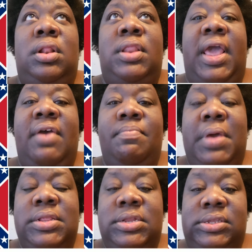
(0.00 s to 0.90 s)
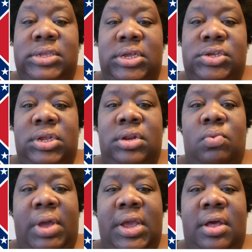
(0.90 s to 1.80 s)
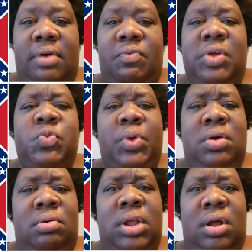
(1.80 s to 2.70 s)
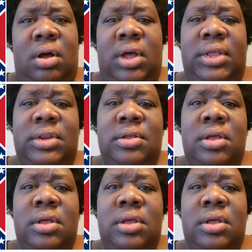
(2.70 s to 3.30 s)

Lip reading: They have made the decision in the wake of what's been going on